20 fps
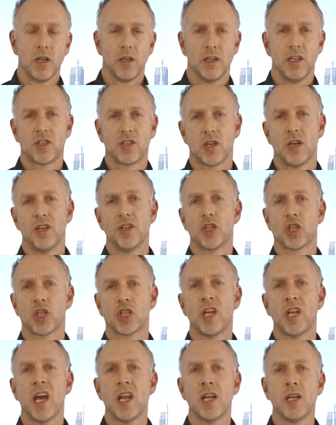It's
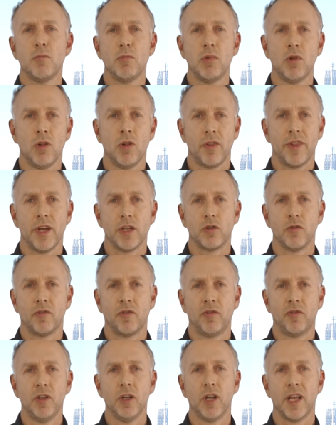understandable that you
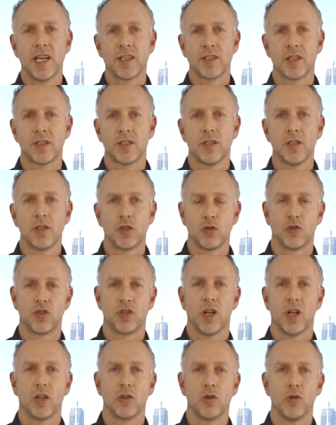feel hesitant to
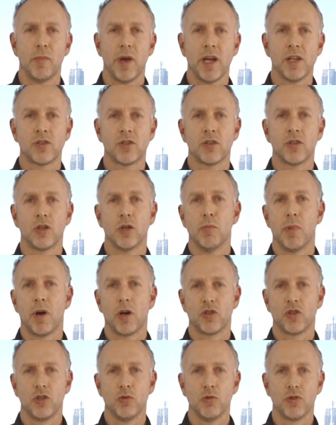tell your mentor
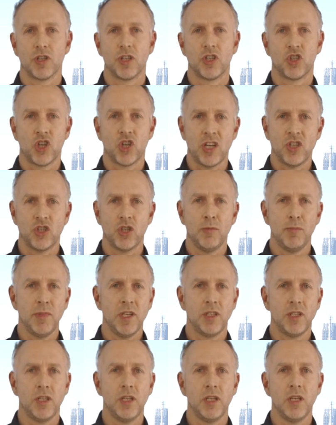about using
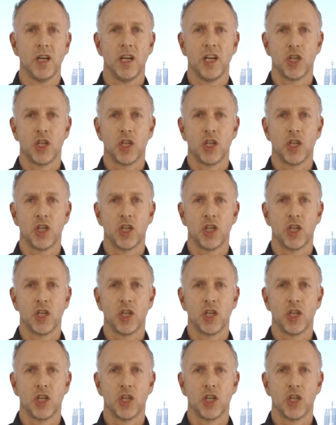ChatGPT,